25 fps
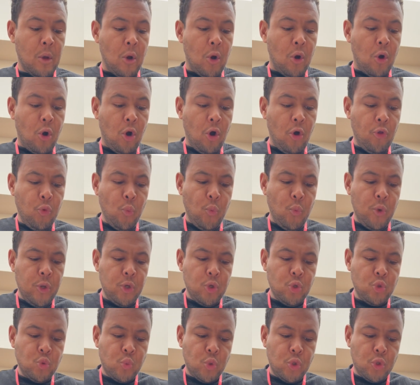All the
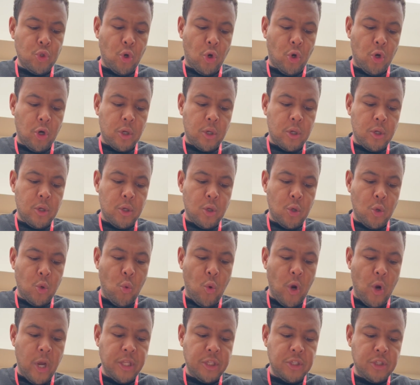windows were dark,
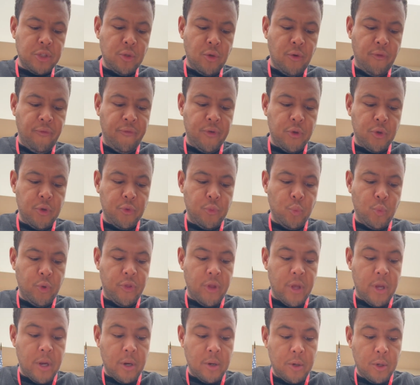quite snow filled with
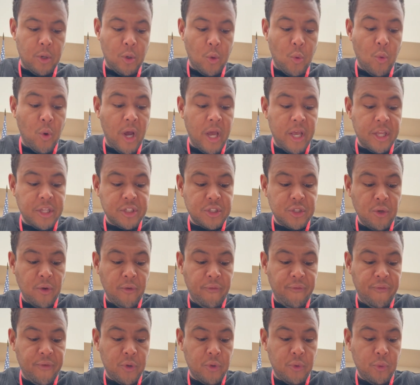air, quiet snow
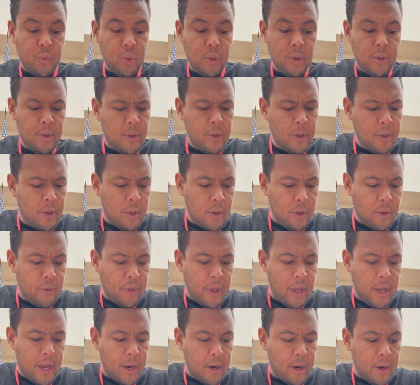filled
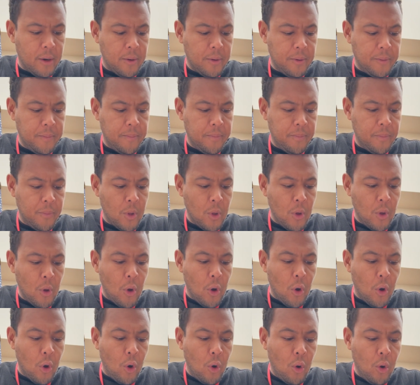the air.
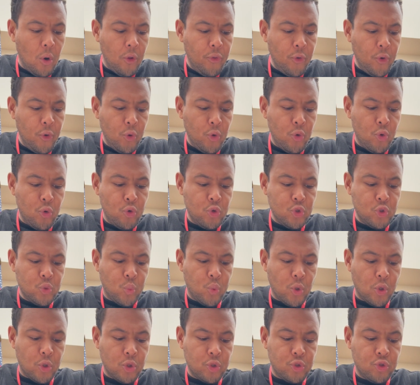All the Who's
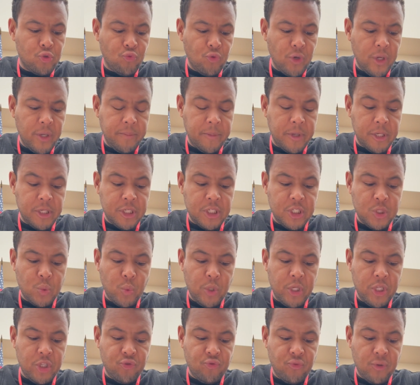were dreaming
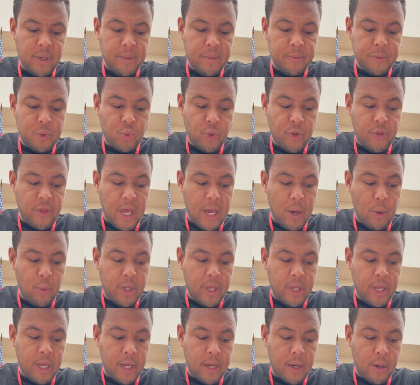sweet dreams without
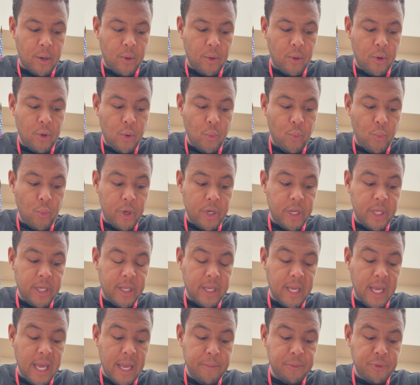care when he
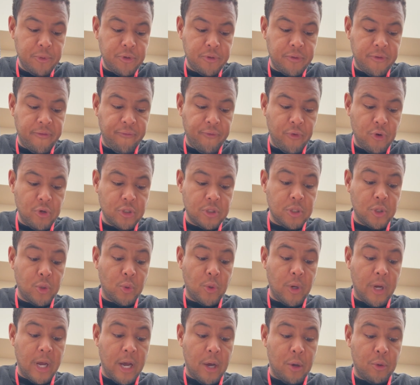came to the first
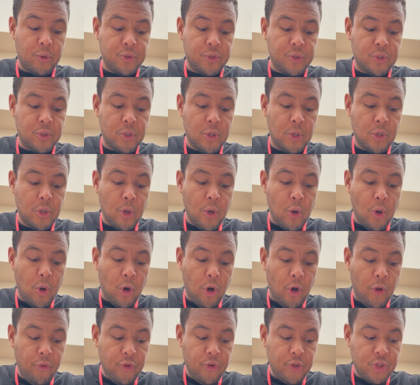little house
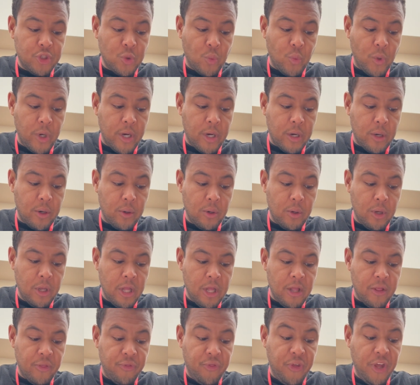on the
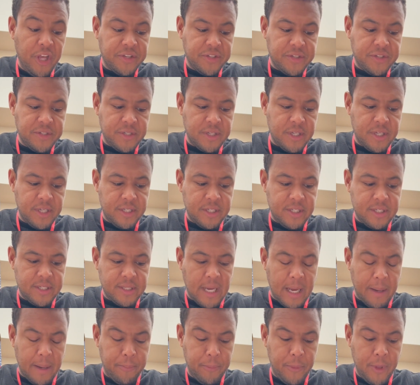square. This is
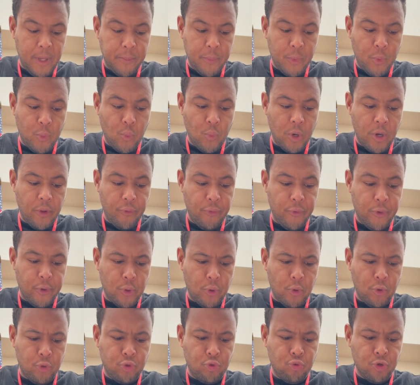stop number one, the
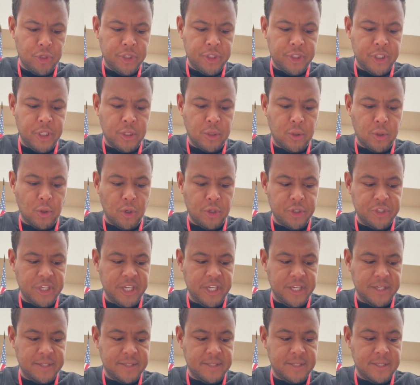old Grinchy Claus
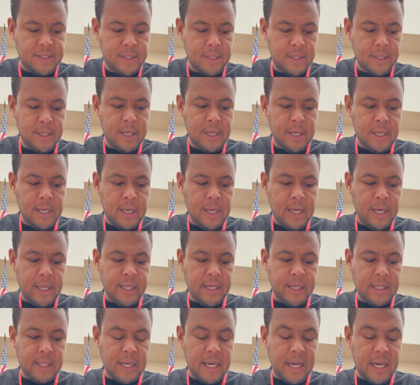hissed, and he
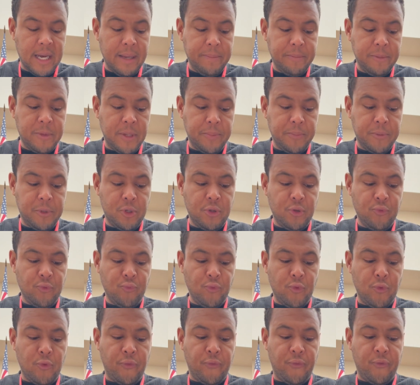climbed up to the
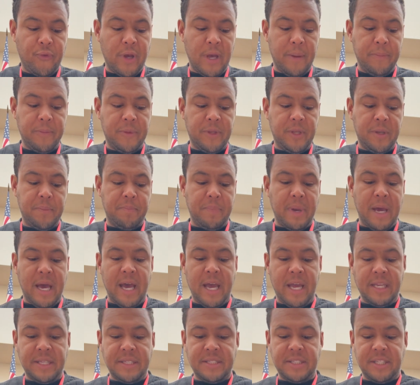roof, empty
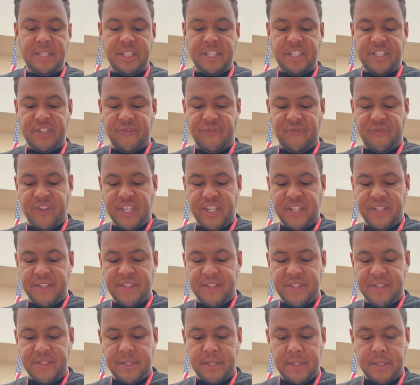bags in his
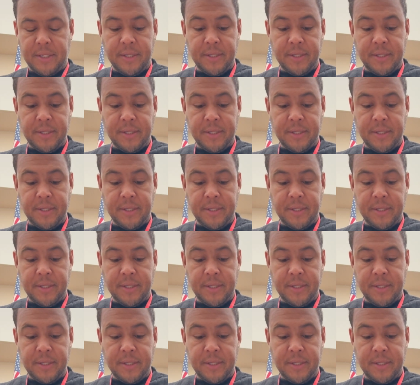fist.